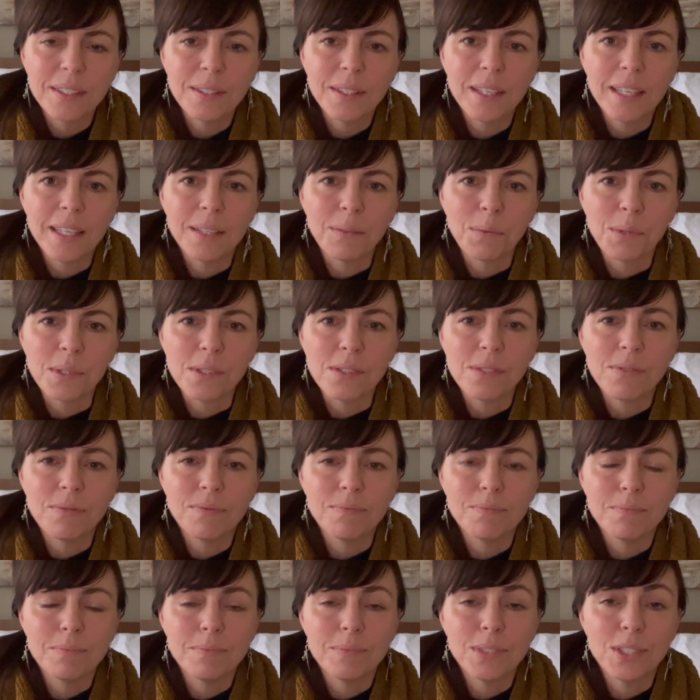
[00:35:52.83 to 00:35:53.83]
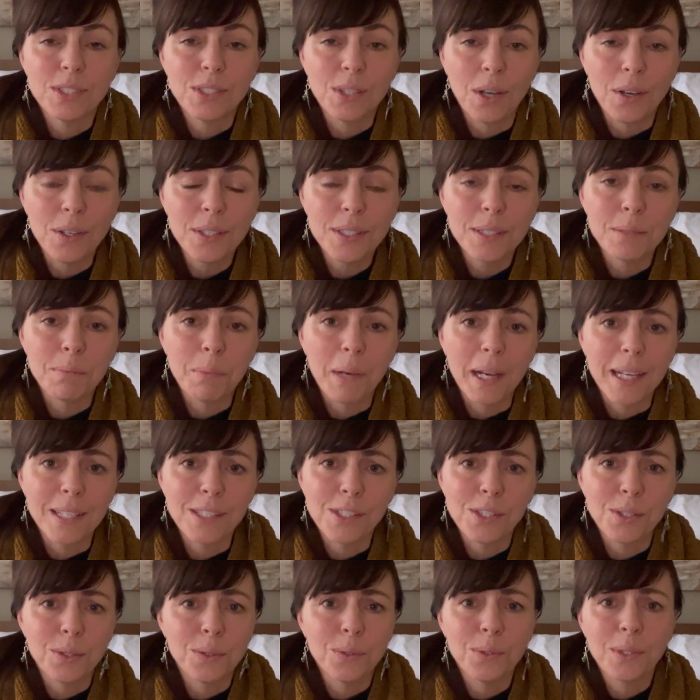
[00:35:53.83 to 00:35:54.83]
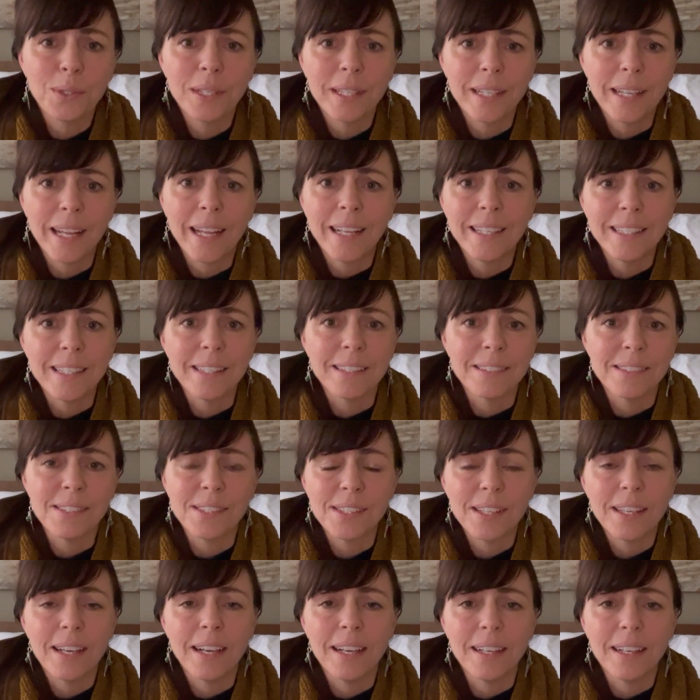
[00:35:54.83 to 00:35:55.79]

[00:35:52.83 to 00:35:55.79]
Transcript: It was started by two Canadians,